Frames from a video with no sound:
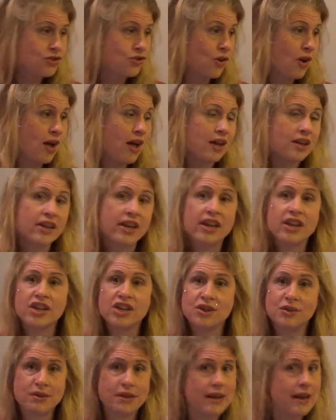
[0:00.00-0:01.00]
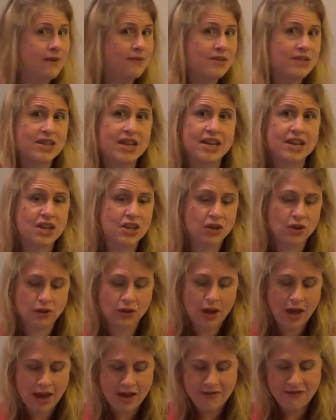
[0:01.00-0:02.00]
drug you can ever take in
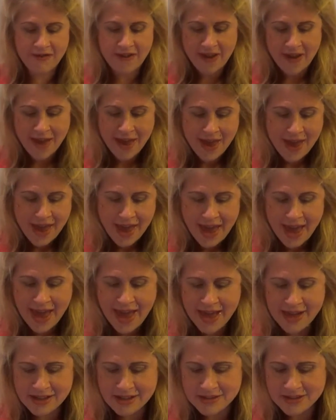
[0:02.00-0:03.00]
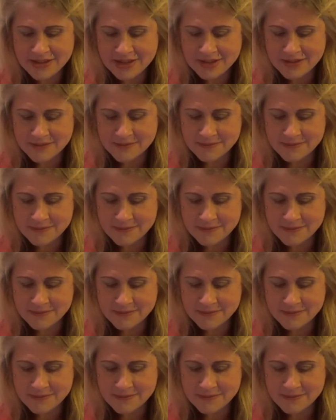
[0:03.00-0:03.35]
your life. And